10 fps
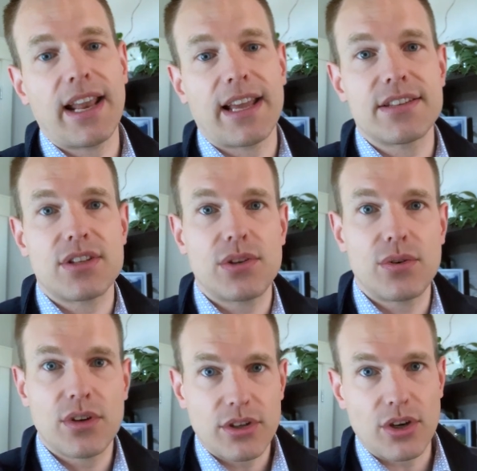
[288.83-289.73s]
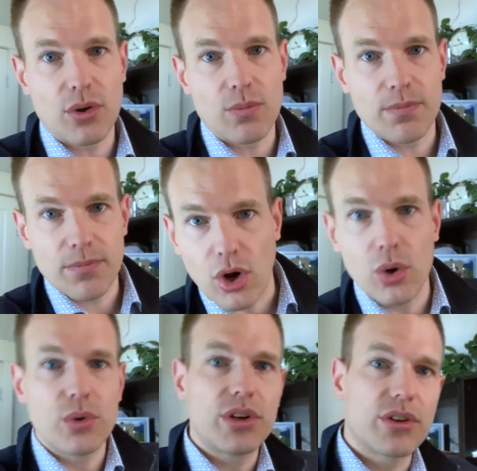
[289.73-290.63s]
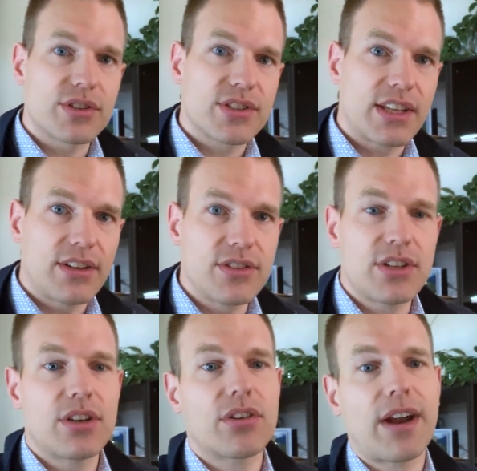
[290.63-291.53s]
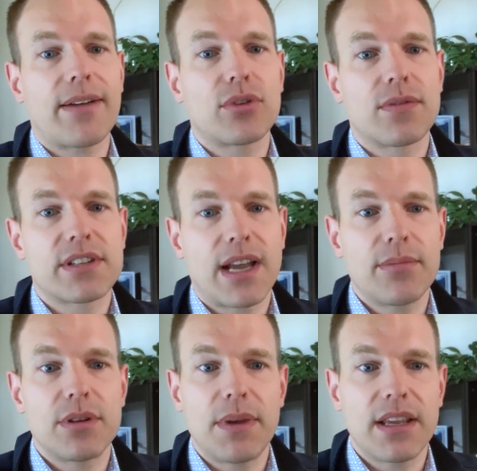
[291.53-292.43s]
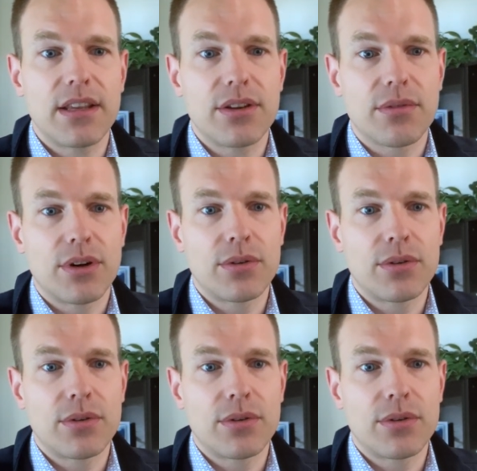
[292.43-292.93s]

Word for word: that as you, you know, hone your skills and your craft over time to make it your